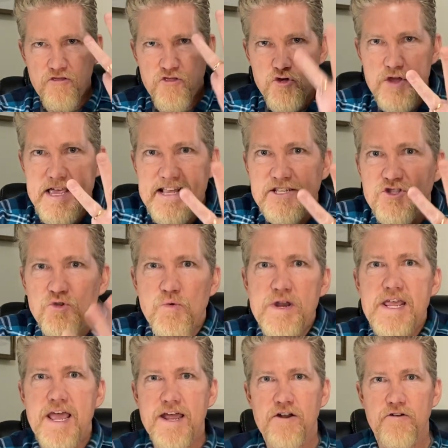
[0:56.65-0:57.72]
These
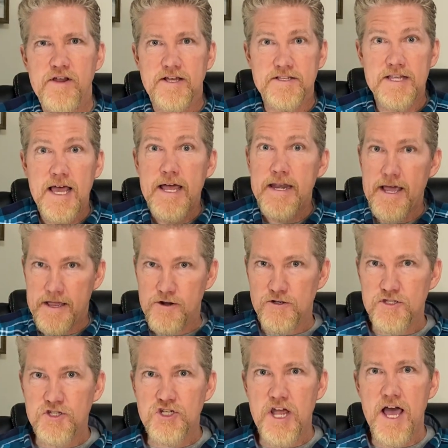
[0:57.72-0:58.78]
three areas. Now
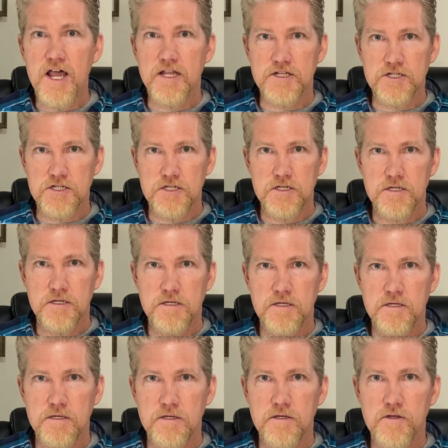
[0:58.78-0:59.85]
here's the challenge
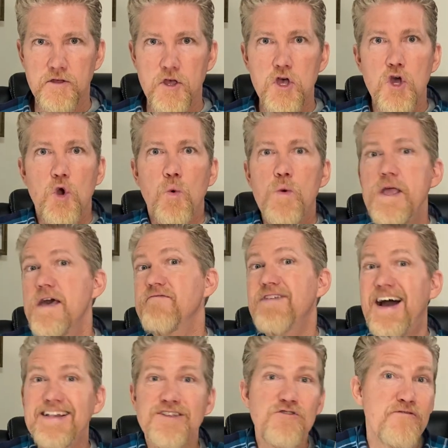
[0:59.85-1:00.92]
we have
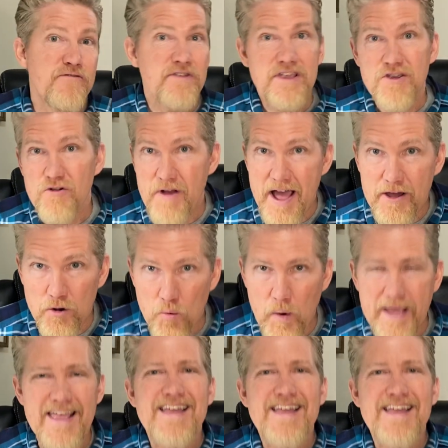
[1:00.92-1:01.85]
got to figure out a way.